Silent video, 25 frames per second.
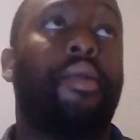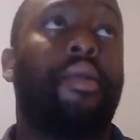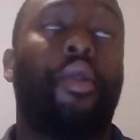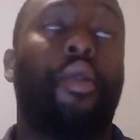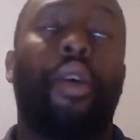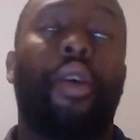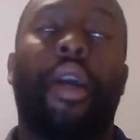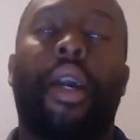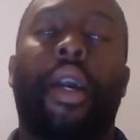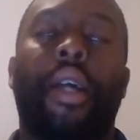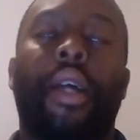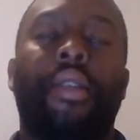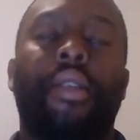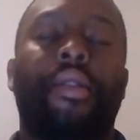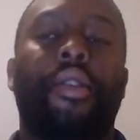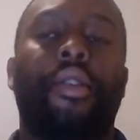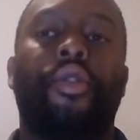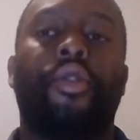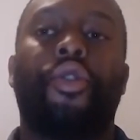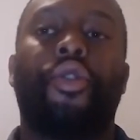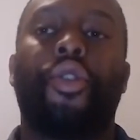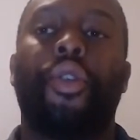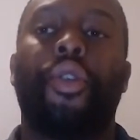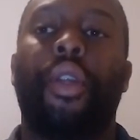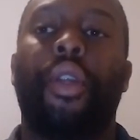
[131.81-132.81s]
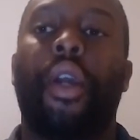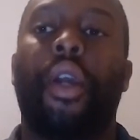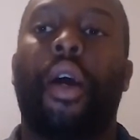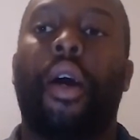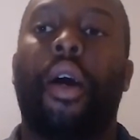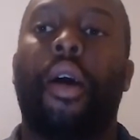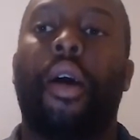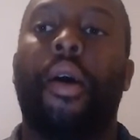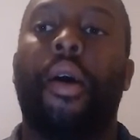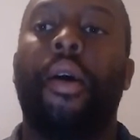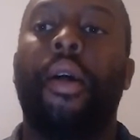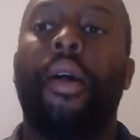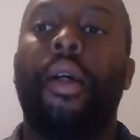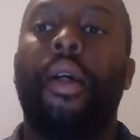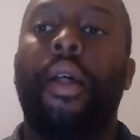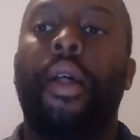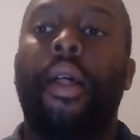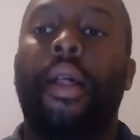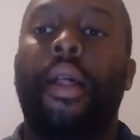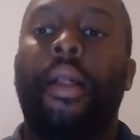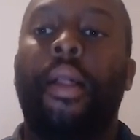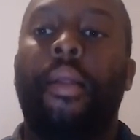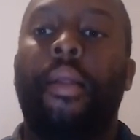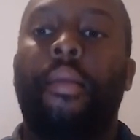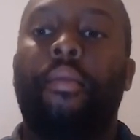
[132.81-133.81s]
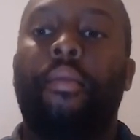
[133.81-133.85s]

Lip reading: as Orokasi truly are